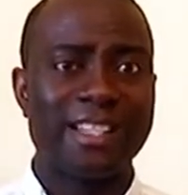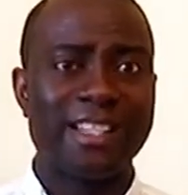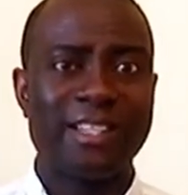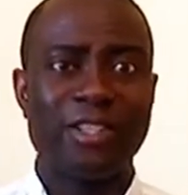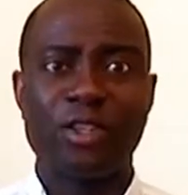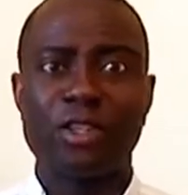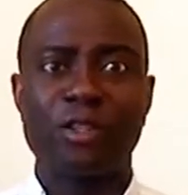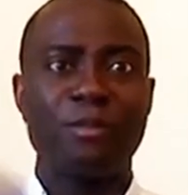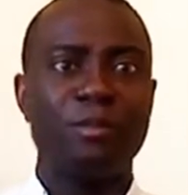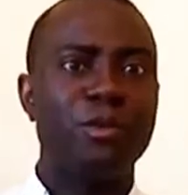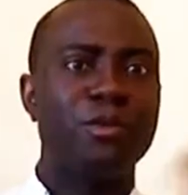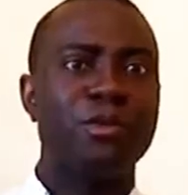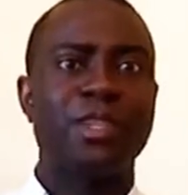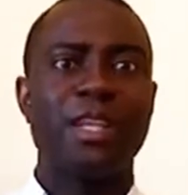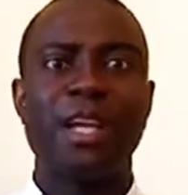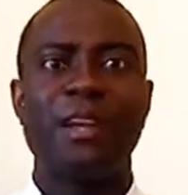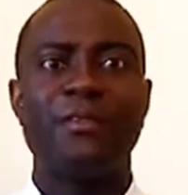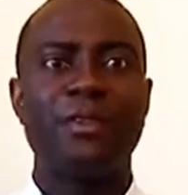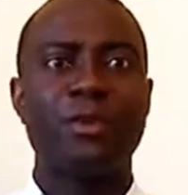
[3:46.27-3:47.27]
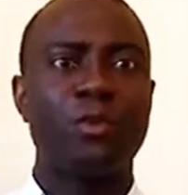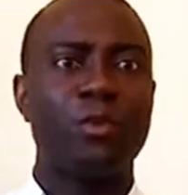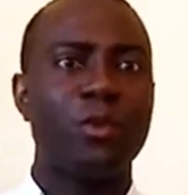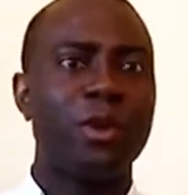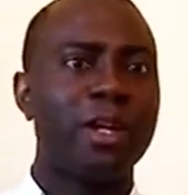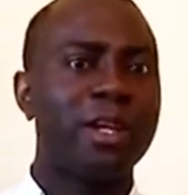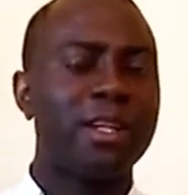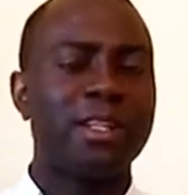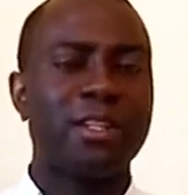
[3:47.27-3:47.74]
It just moves
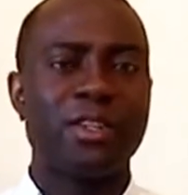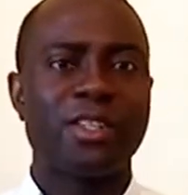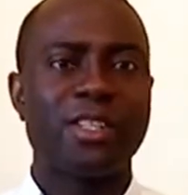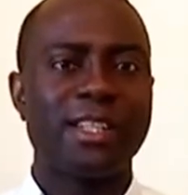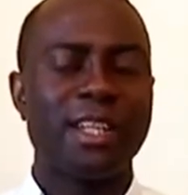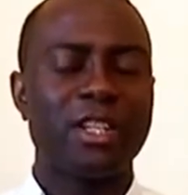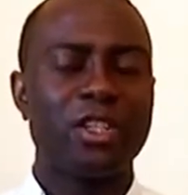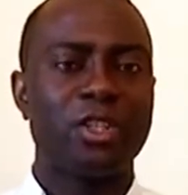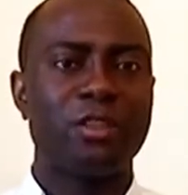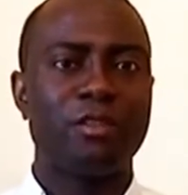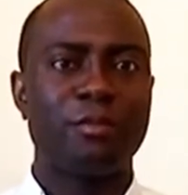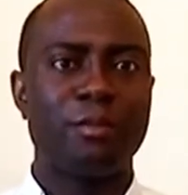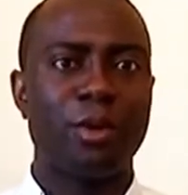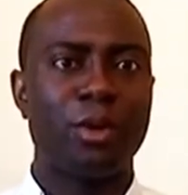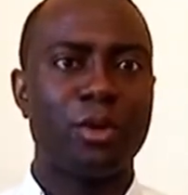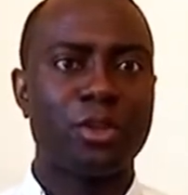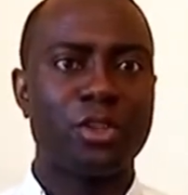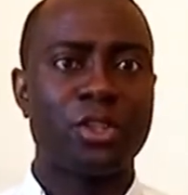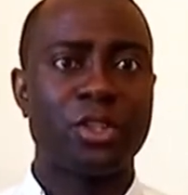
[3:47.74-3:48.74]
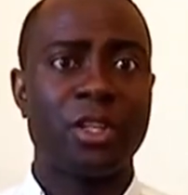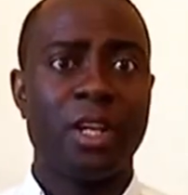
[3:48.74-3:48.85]
everywhere. It doesn't achieve much.